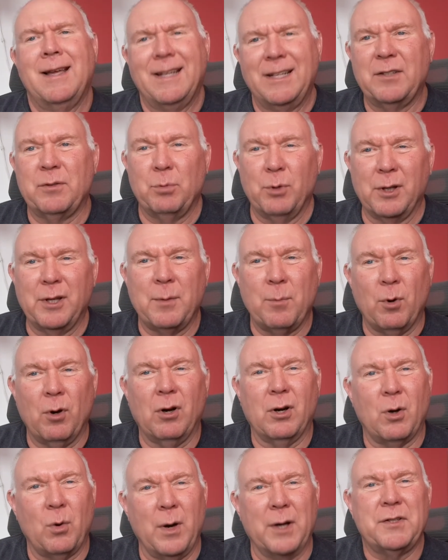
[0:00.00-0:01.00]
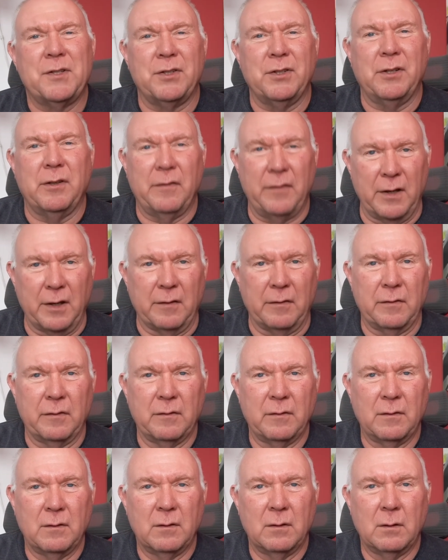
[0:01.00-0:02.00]
It's really more a question of
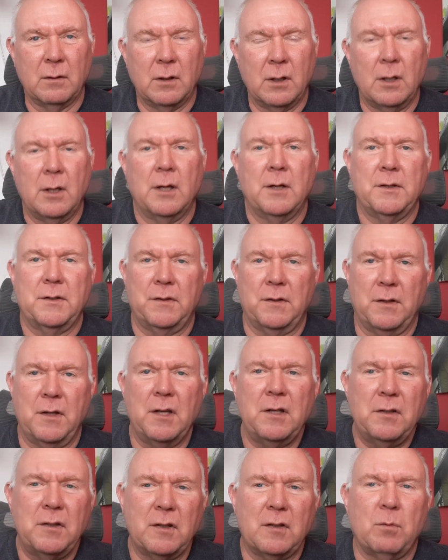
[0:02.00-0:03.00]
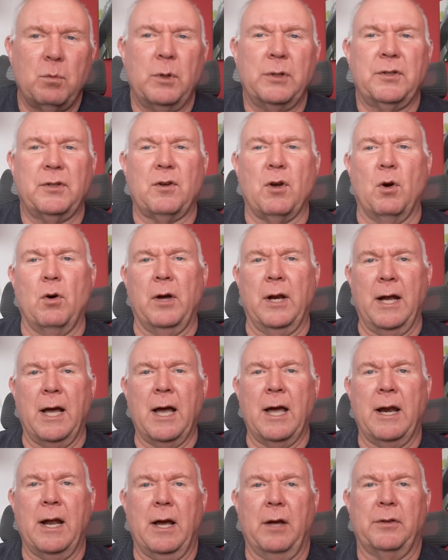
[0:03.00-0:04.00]
if. So this is what's going
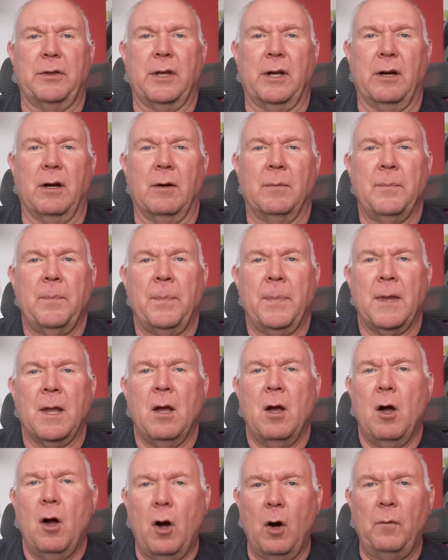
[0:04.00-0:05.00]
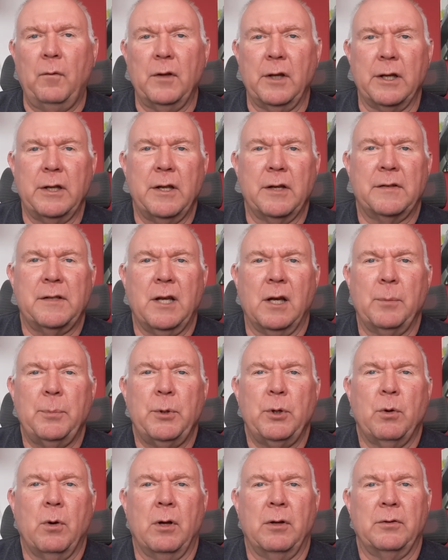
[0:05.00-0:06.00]
on out there. Hopefully this helped
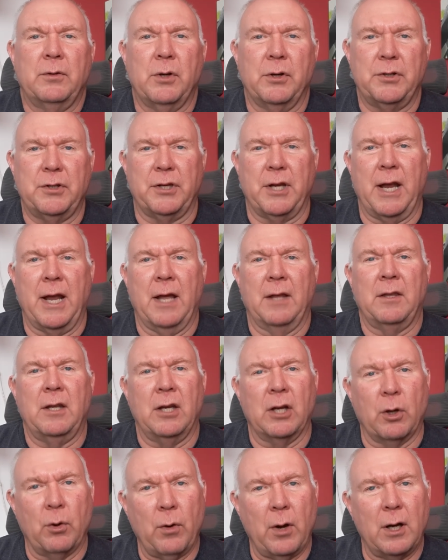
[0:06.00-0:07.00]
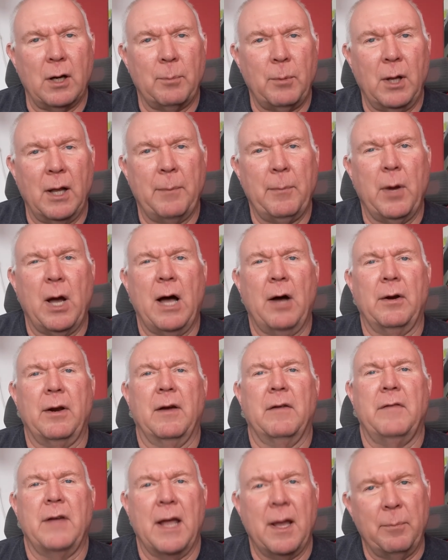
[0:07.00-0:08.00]
you understand the incredible amount
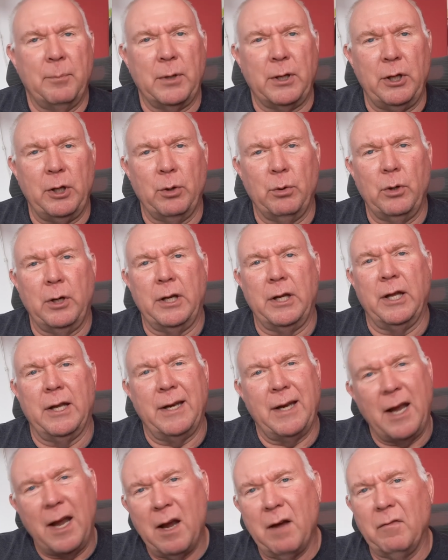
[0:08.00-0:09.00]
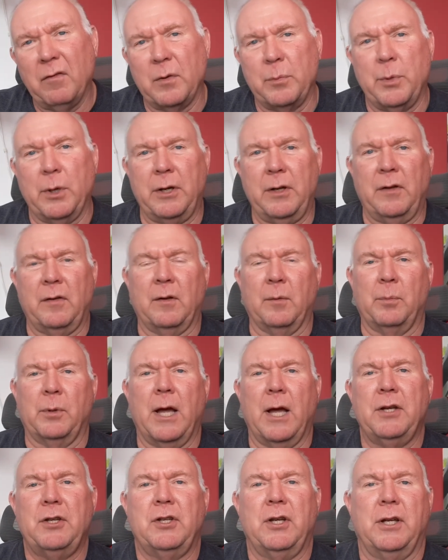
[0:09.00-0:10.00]
of ambiguity in everybody's
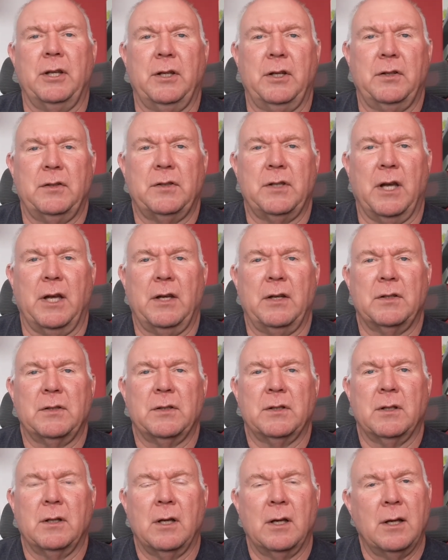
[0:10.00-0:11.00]
supply chain these days.